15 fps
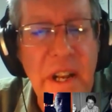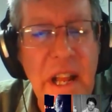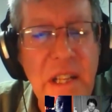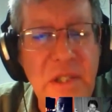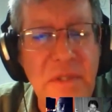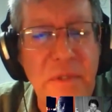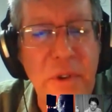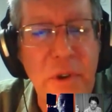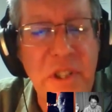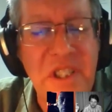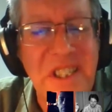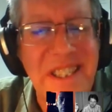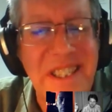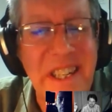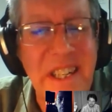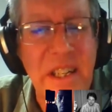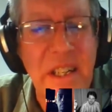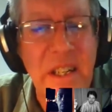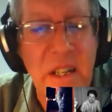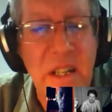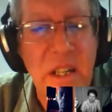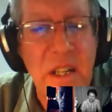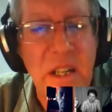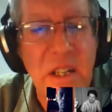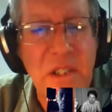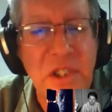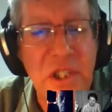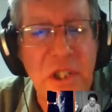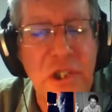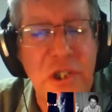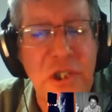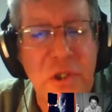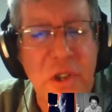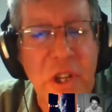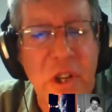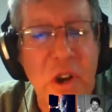And it has a very distinct signature.